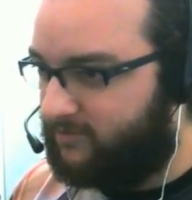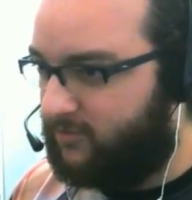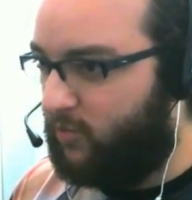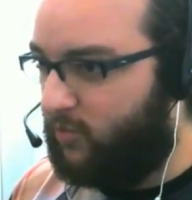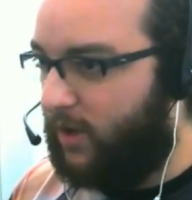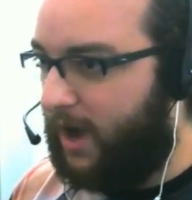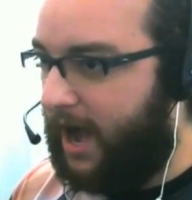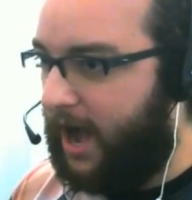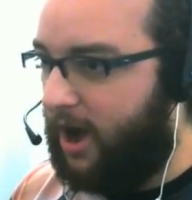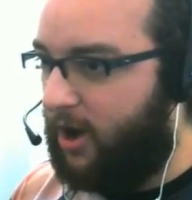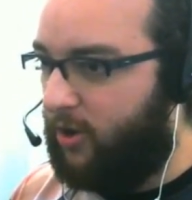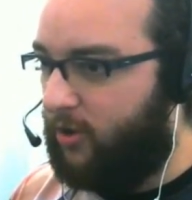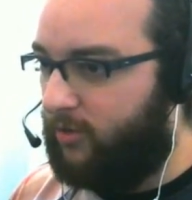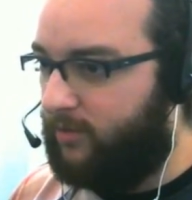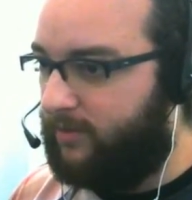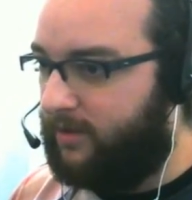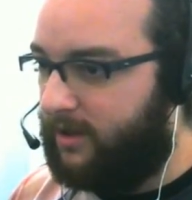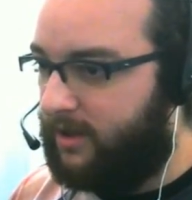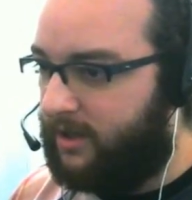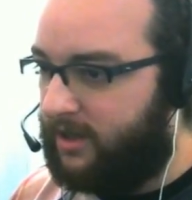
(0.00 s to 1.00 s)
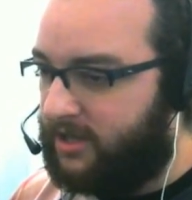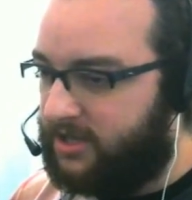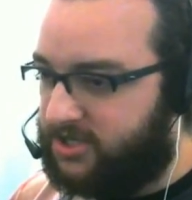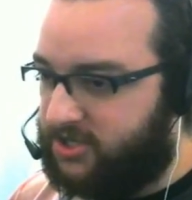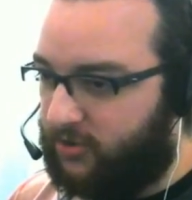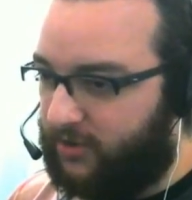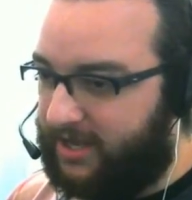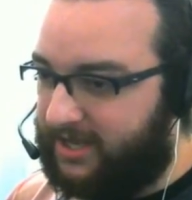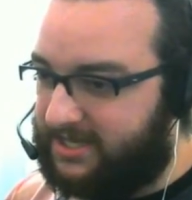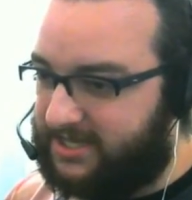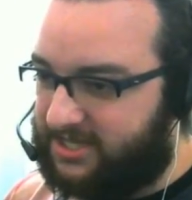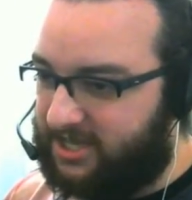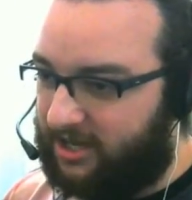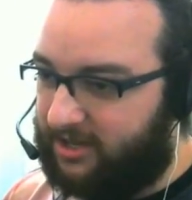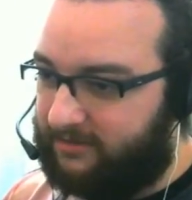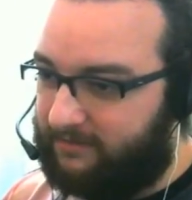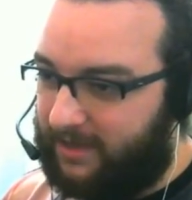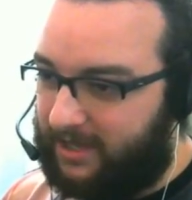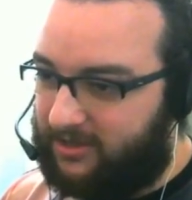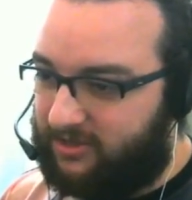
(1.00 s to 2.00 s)
Wow. So he
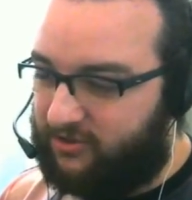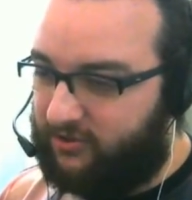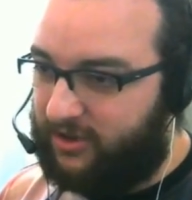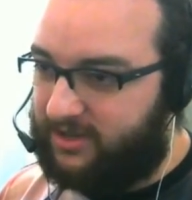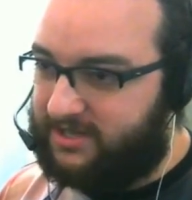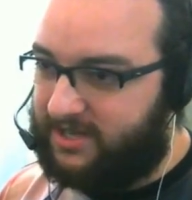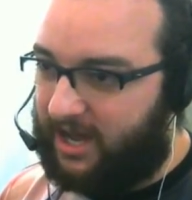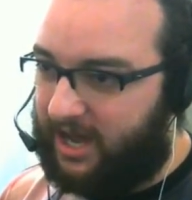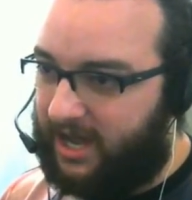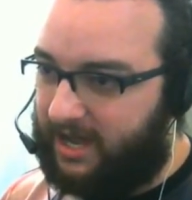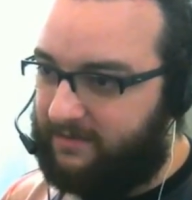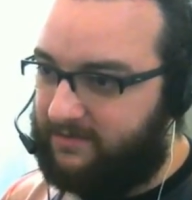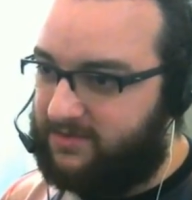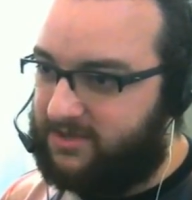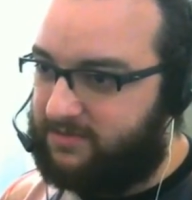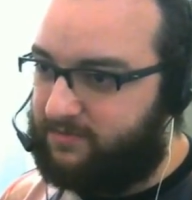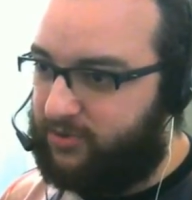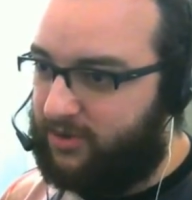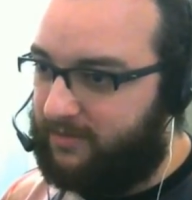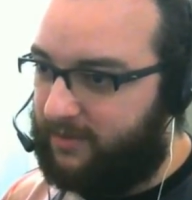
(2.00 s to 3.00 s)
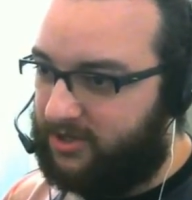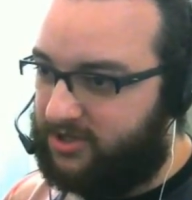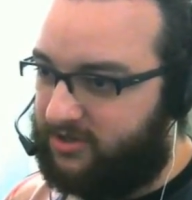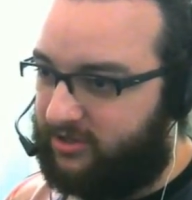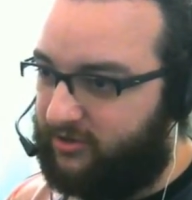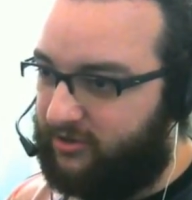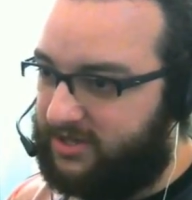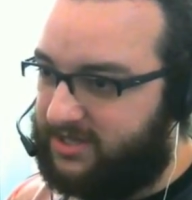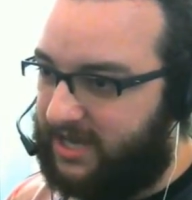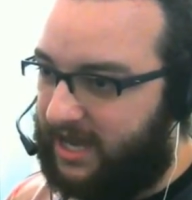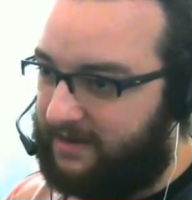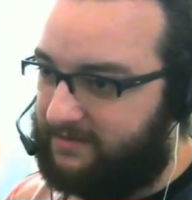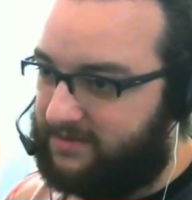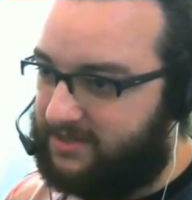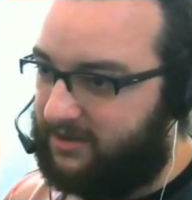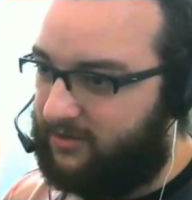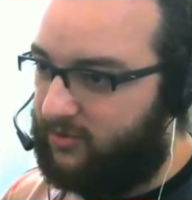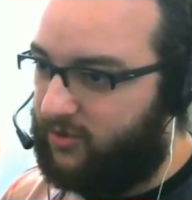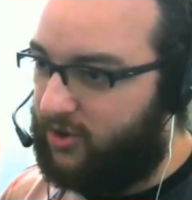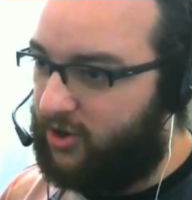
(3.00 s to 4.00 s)
stunned me 3 times, pretty much 3 times
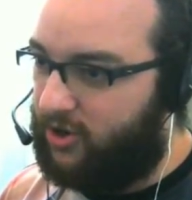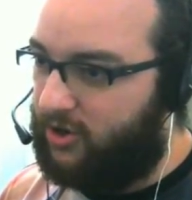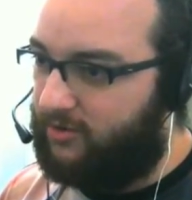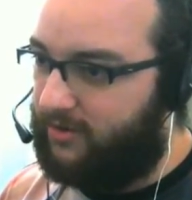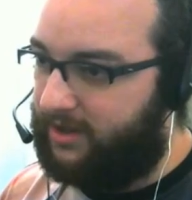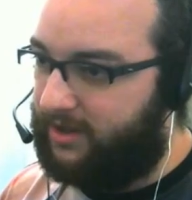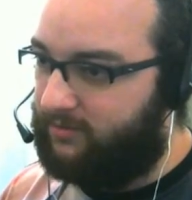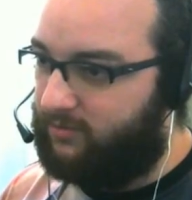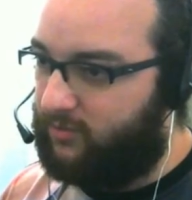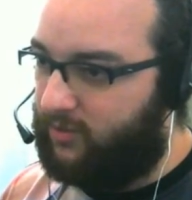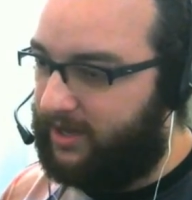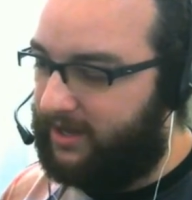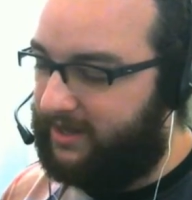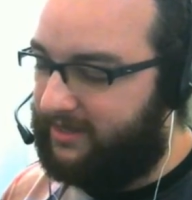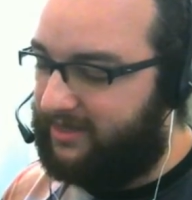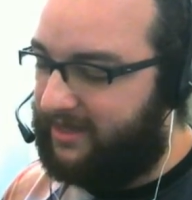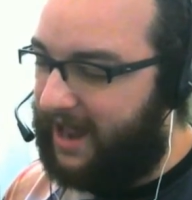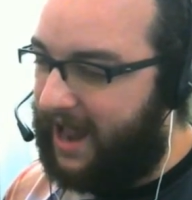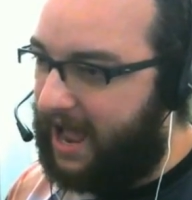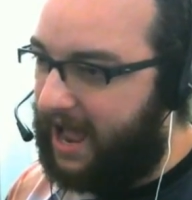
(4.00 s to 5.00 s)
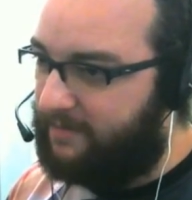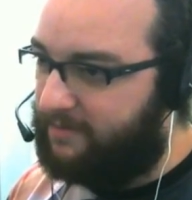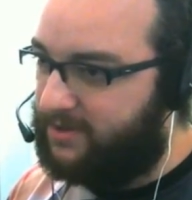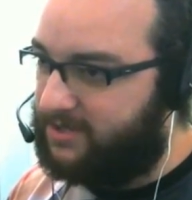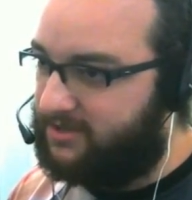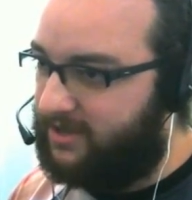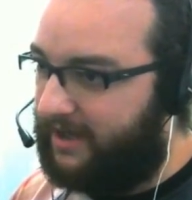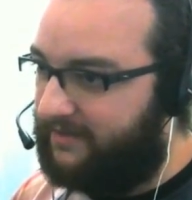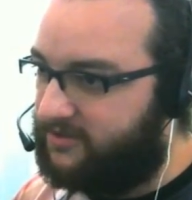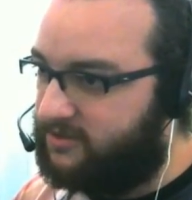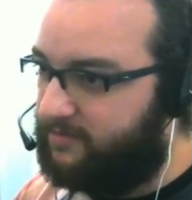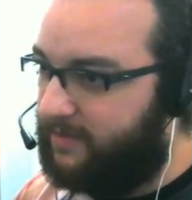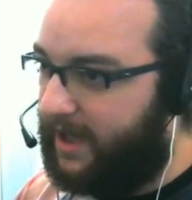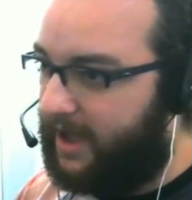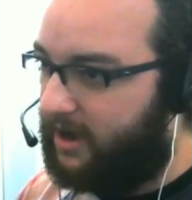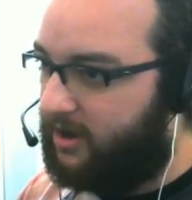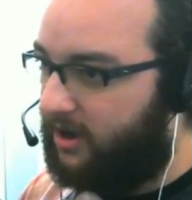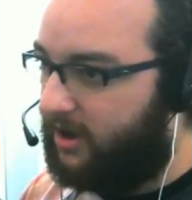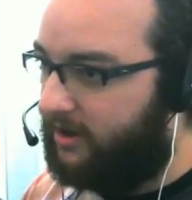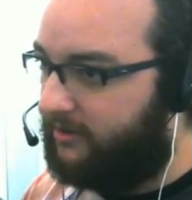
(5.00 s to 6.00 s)
in a row, and when that happens, you have to
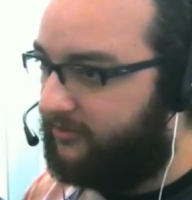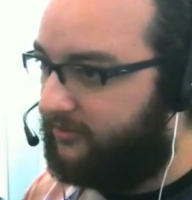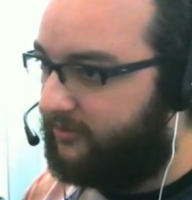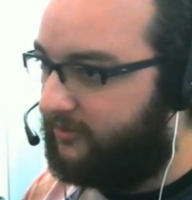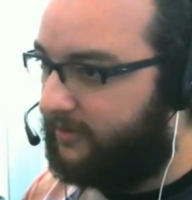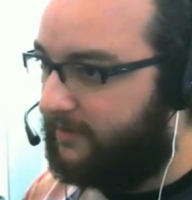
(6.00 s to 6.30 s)
back off.